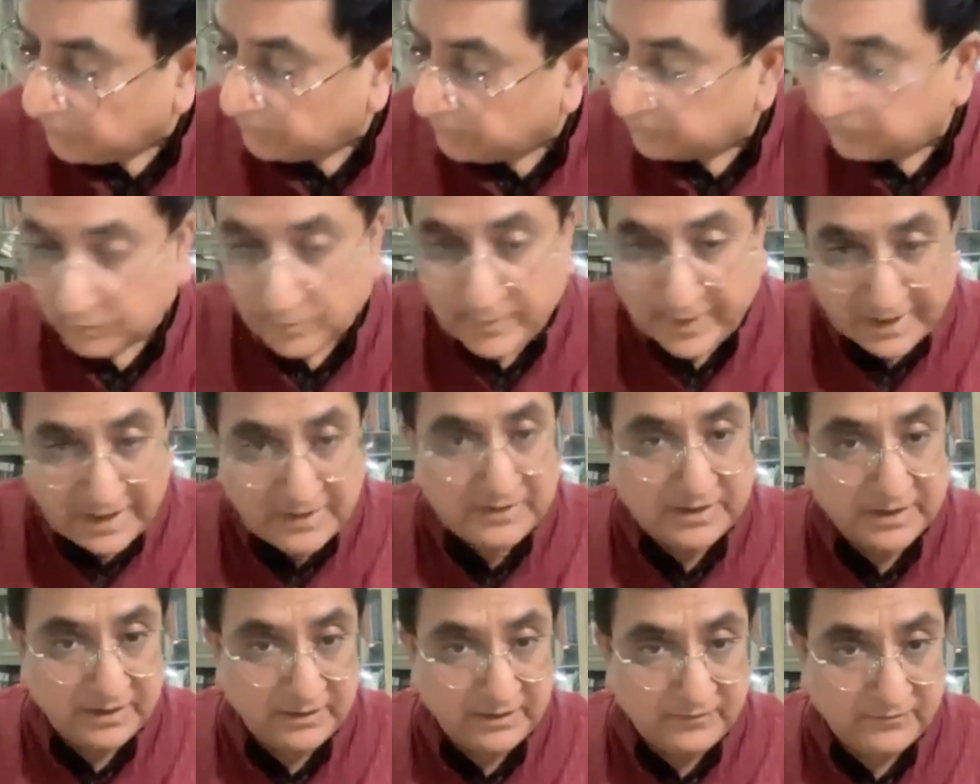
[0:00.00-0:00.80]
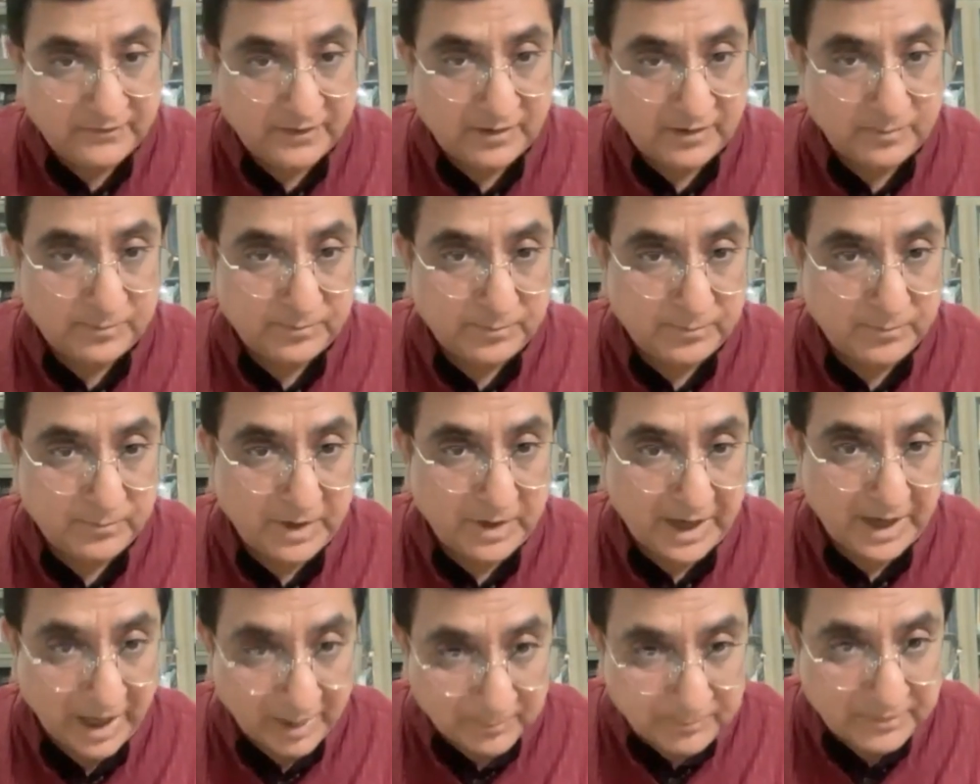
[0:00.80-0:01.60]
So many things are
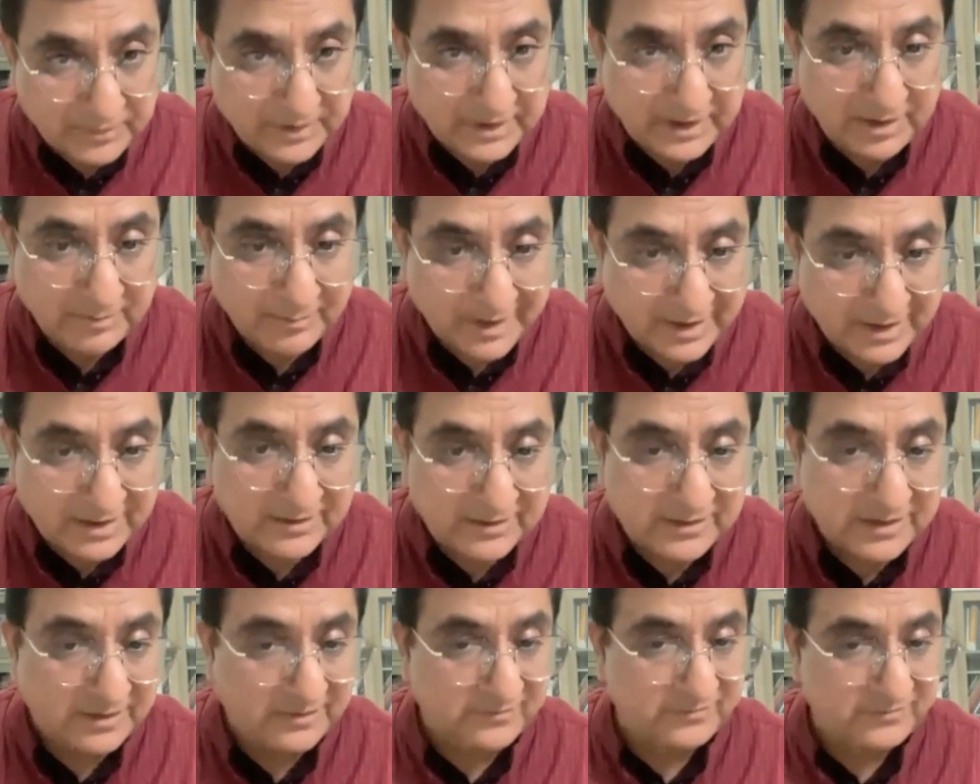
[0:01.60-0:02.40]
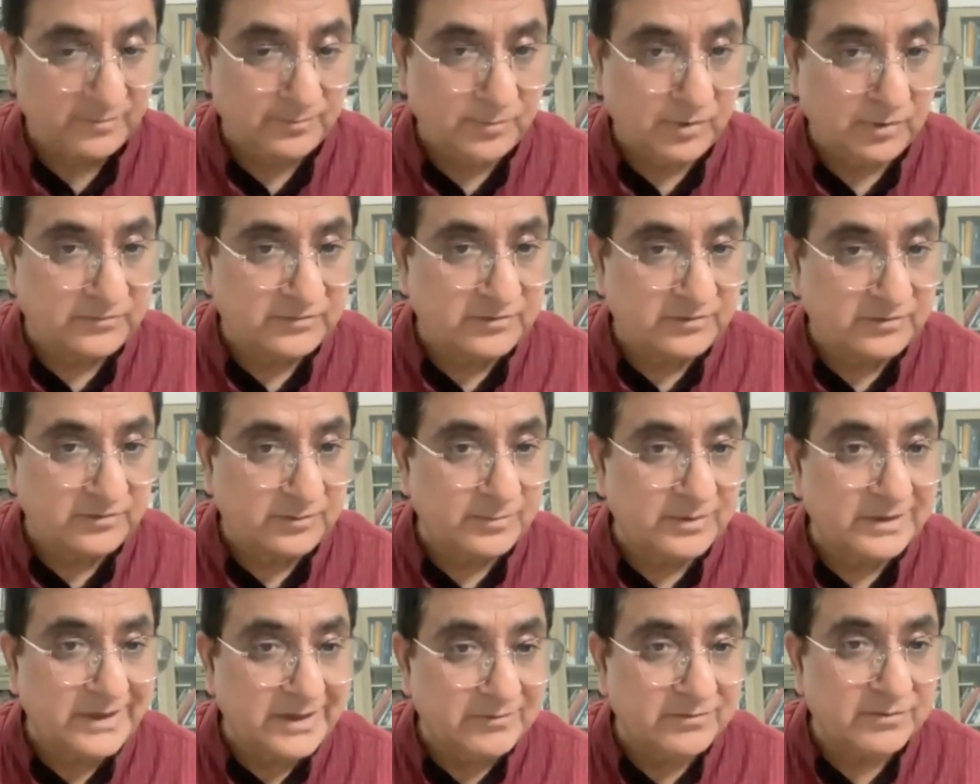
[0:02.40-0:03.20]
happening, many things are
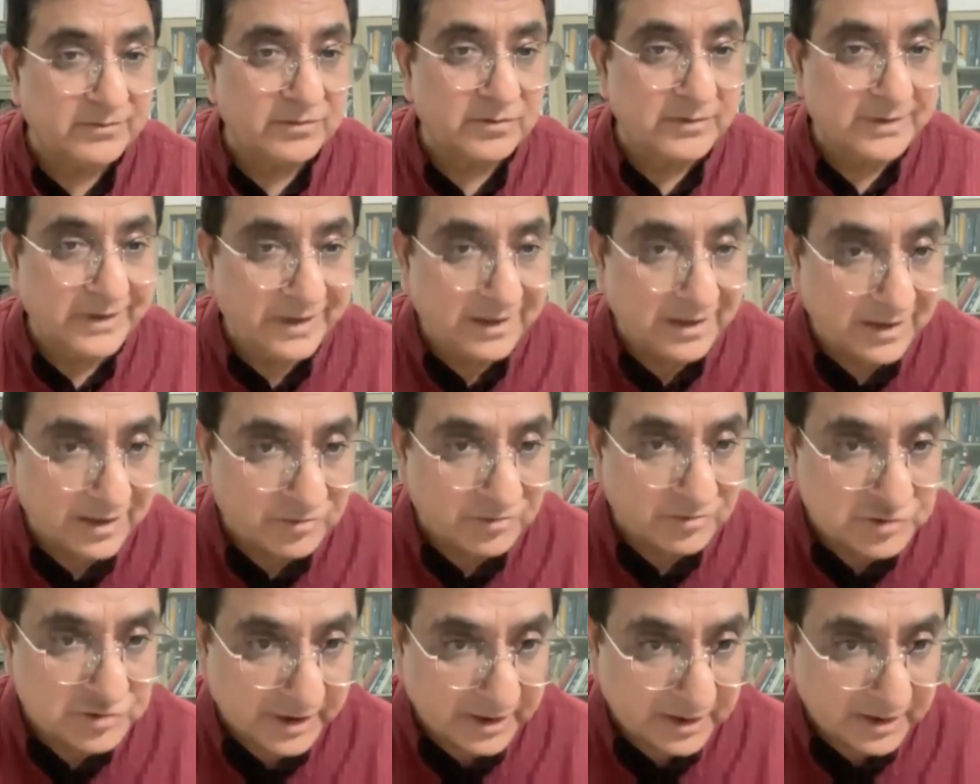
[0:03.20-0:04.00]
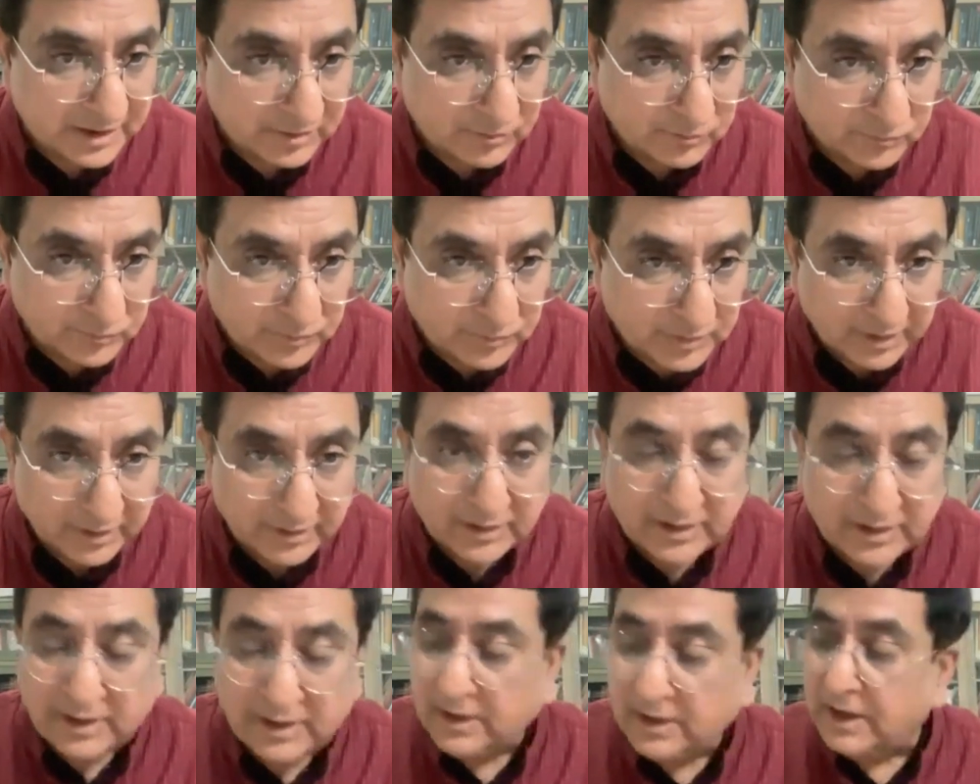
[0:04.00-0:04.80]
possible even on the India-China front.
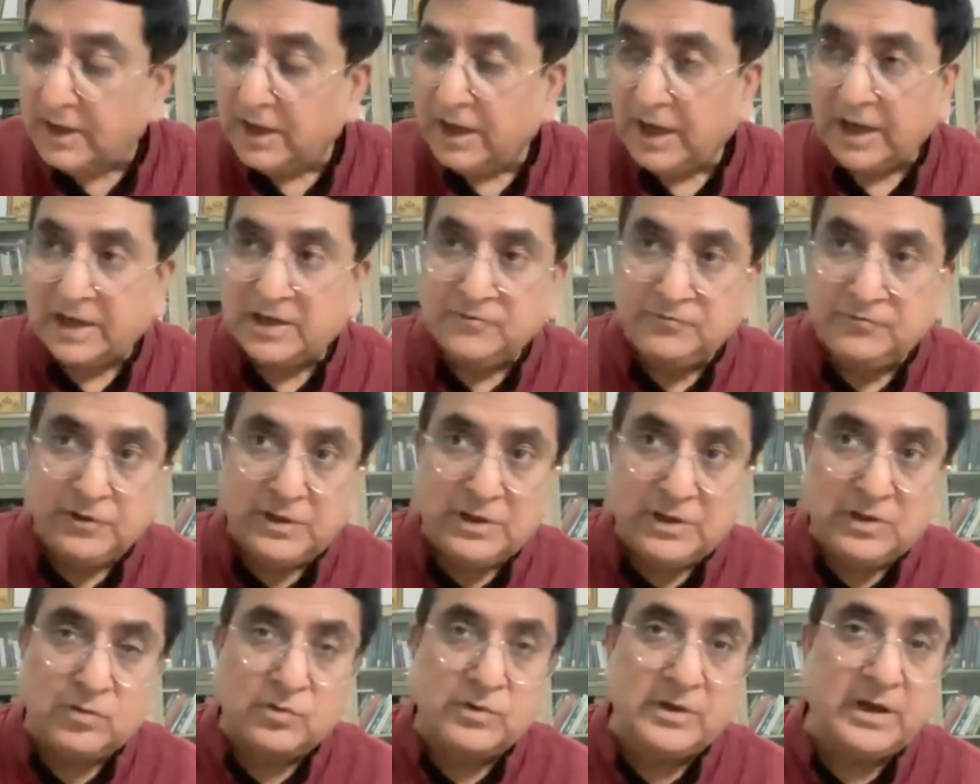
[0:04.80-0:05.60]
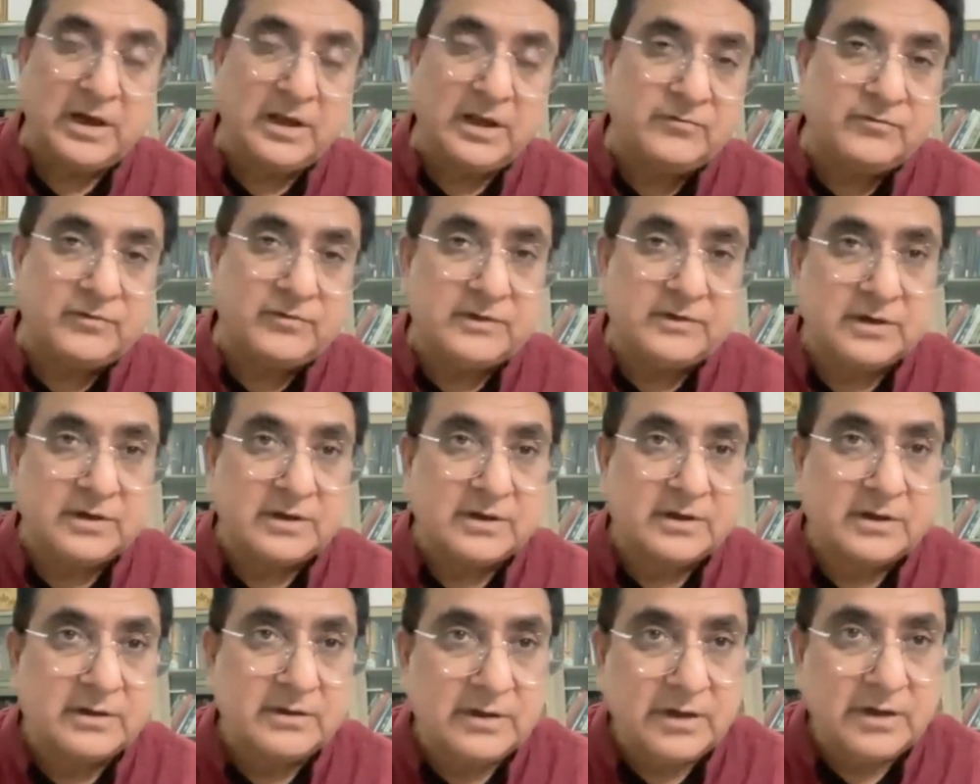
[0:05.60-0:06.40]
And if you look at
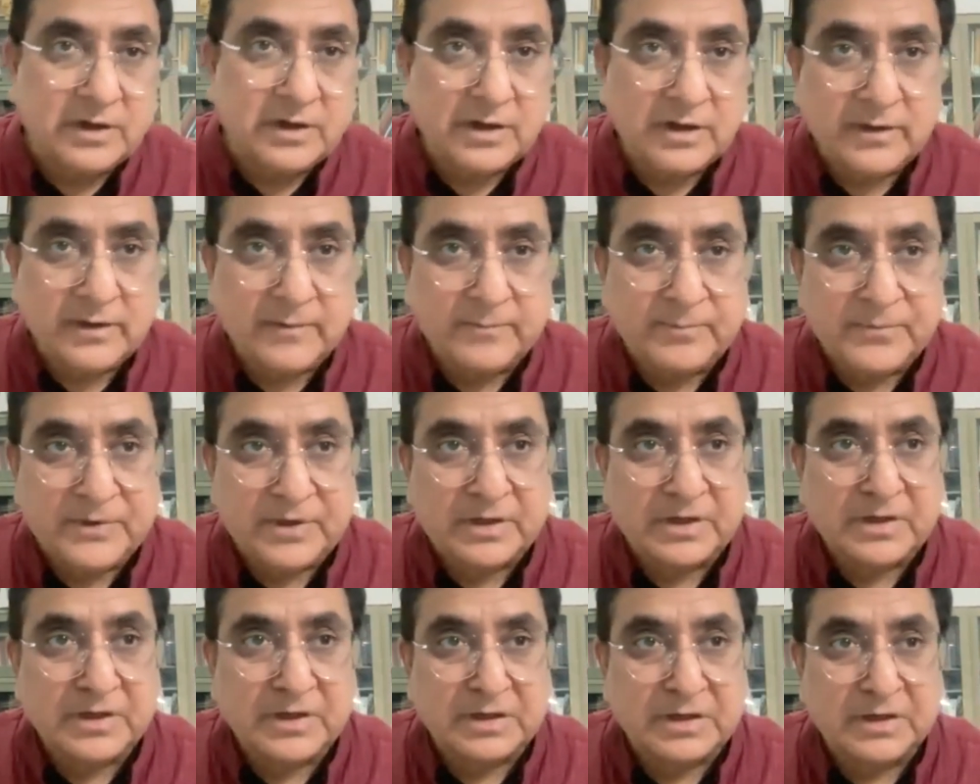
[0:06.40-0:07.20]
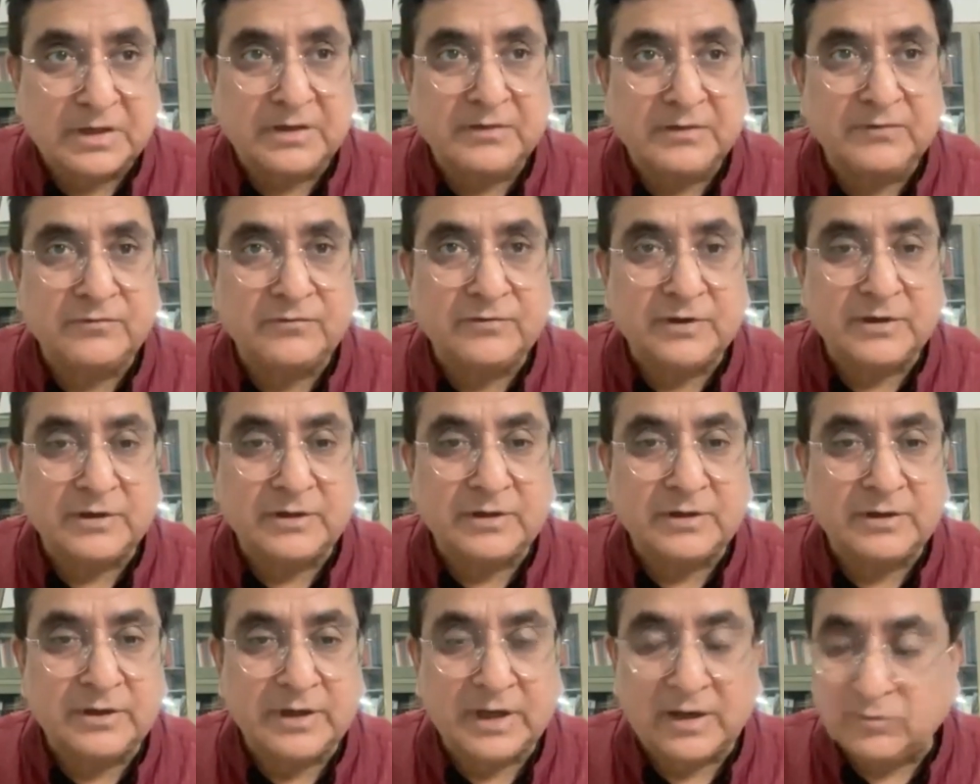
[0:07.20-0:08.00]
the current,
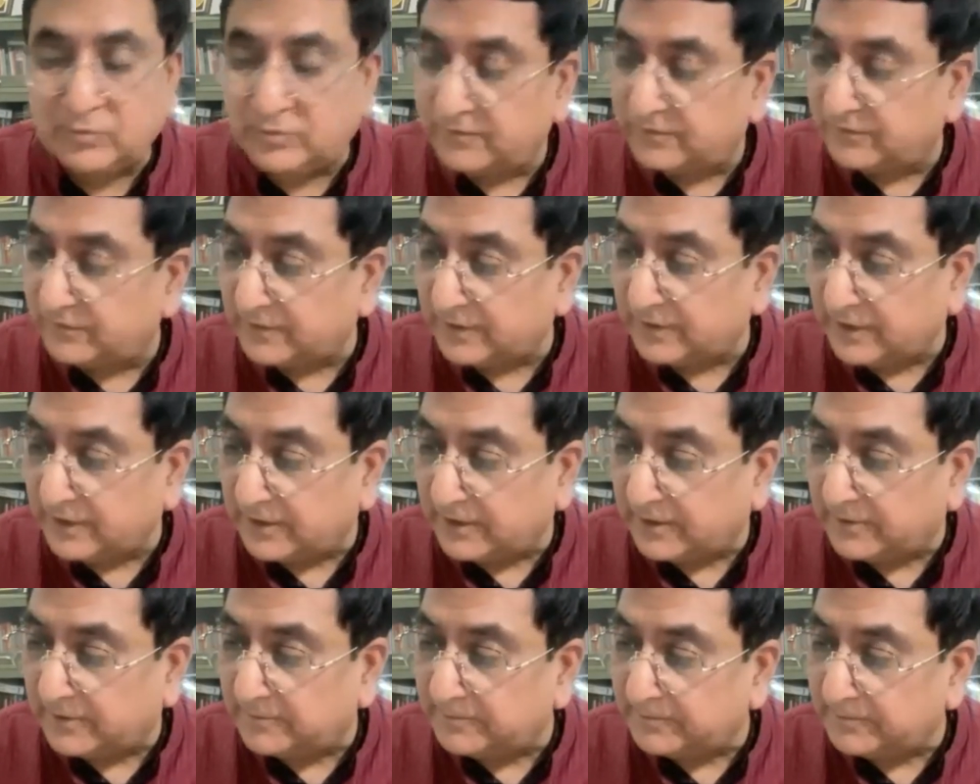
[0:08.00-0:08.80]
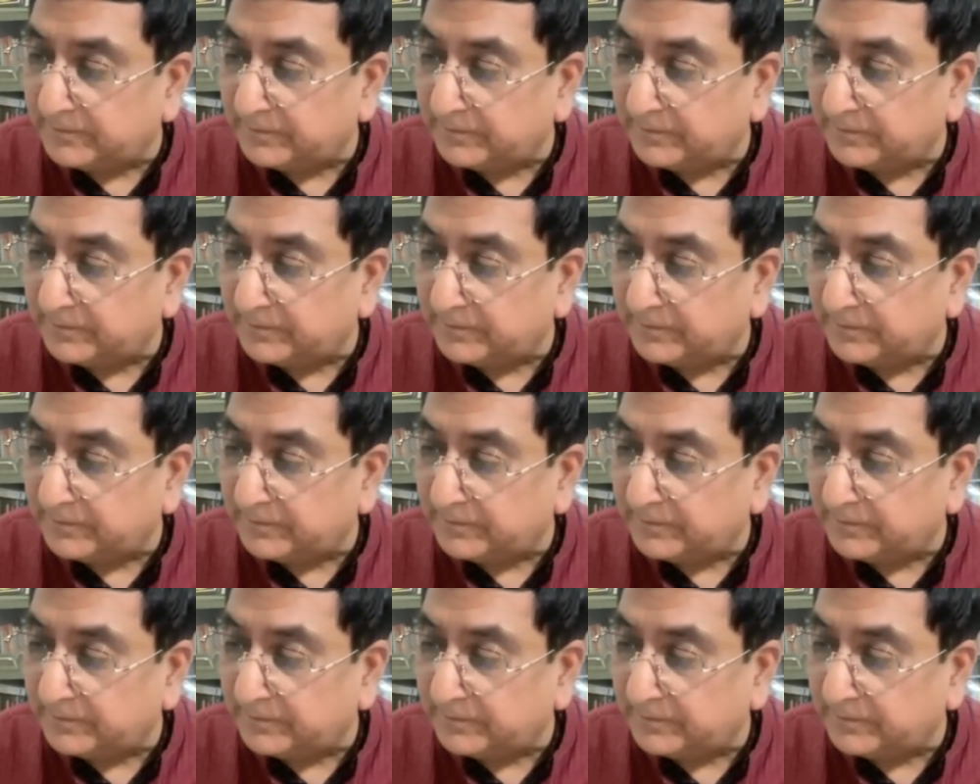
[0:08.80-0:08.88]
I would say,